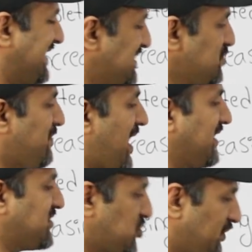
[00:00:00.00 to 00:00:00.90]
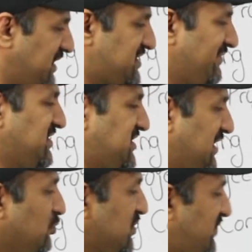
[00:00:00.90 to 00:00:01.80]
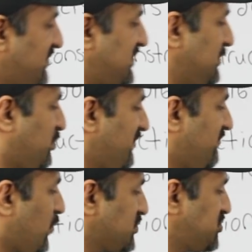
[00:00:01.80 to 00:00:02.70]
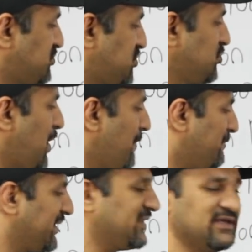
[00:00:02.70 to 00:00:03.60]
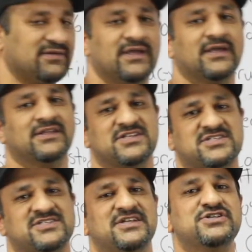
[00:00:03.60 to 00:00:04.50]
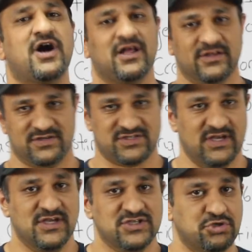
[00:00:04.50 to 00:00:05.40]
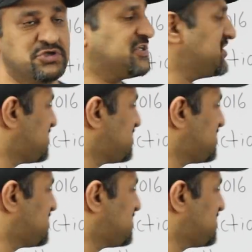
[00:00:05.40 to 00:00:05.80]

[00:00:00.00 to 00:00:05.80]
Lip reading: in Dubai in 2017 was 15.422 billion. This is in dollars. So you can